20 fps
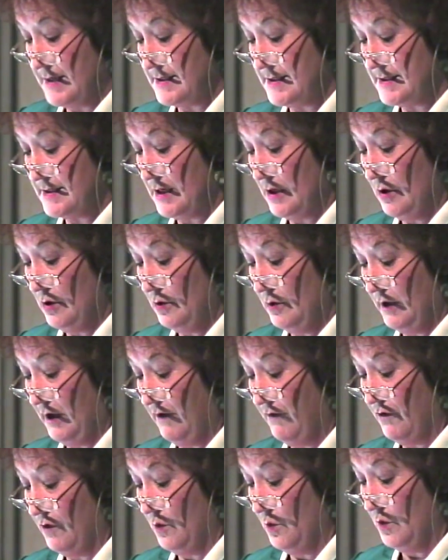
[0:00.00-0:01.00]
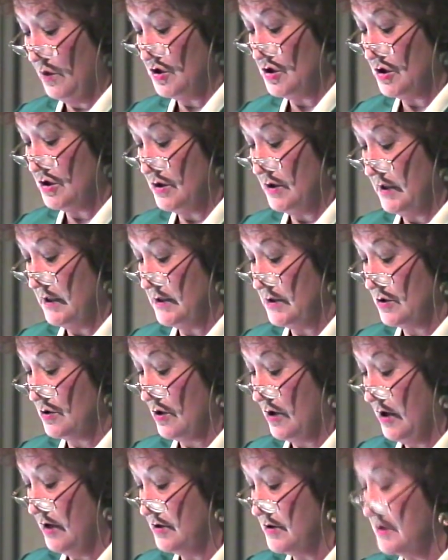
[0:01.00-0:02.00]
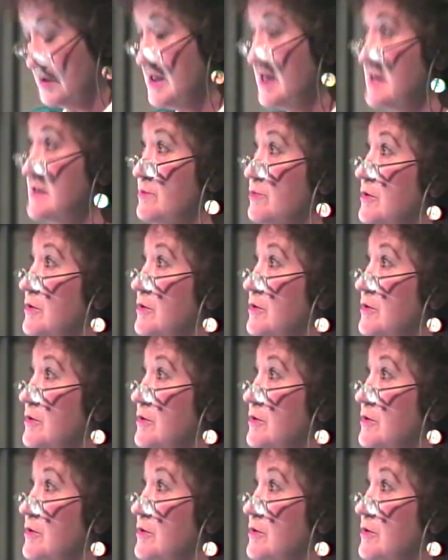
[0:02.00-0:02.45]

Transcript: our soul, if you wish, is trying to